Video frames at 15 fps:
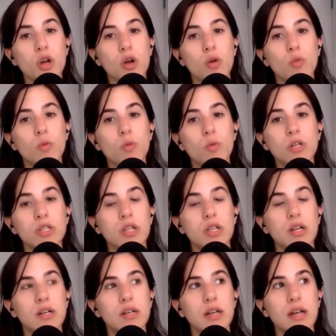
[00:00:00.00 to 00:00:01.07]
Well,
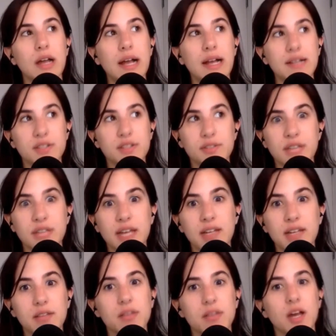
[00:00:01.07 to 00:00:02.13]
as you
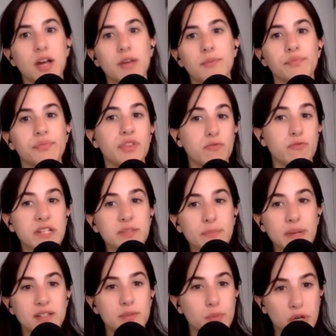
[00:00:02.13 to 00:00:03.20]
say, the
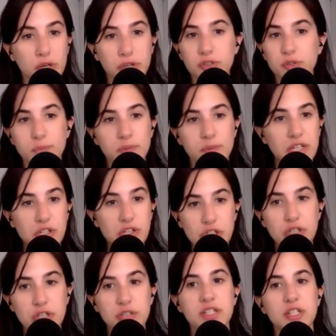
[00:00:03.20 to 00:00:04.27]
risk-based approach
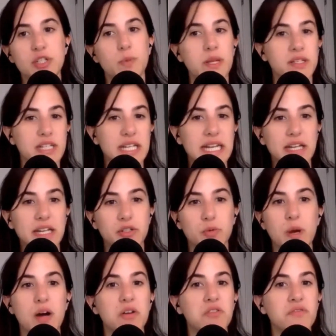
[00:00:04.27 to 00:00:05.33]
introduced in
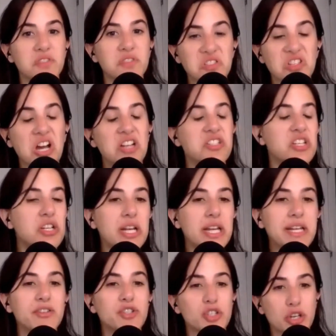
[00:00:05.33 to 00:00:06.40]
2012
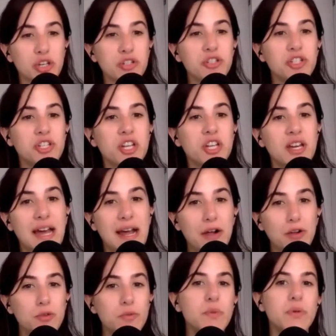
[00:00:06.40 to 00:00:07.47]
certainly should
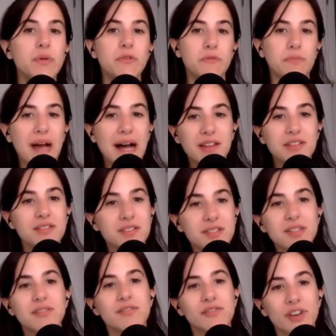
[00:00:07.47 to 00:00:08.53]
help
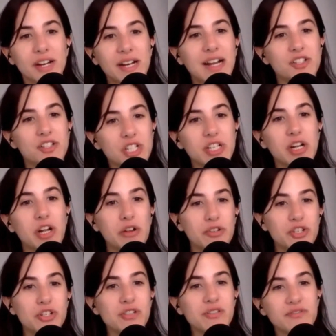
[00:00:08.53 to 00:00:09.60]
balance financial
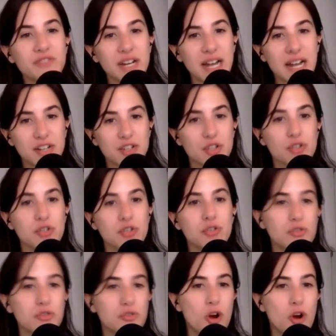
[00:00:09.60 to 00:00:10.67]
inclusion and financial
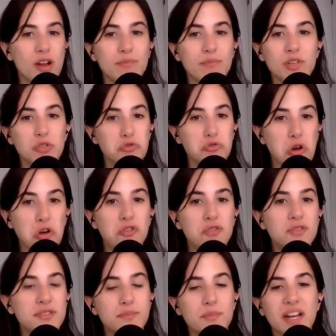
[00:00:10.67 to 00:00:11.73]
crime
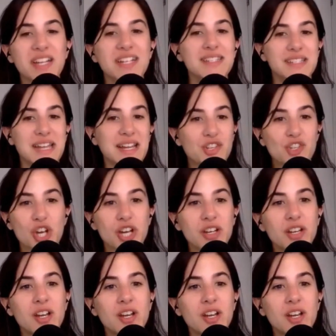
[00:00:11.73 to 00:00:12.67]
controls by its nature.